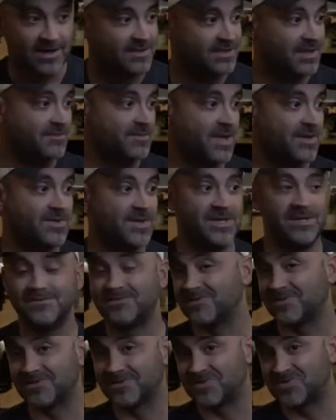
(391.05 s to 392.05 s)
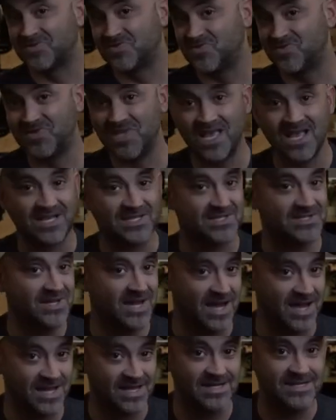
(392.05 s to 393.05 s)
that may be 6,
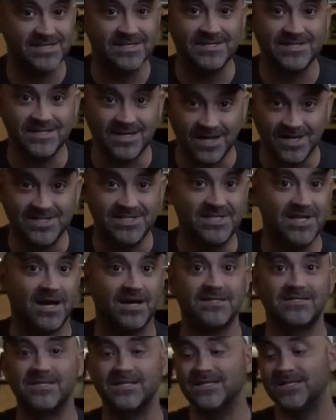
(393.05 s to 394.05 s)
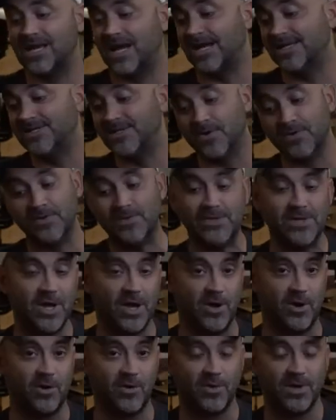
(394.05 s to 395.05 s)
9, a dozen, I don't
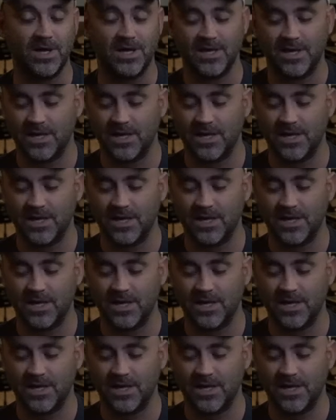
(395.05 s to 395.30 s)
know.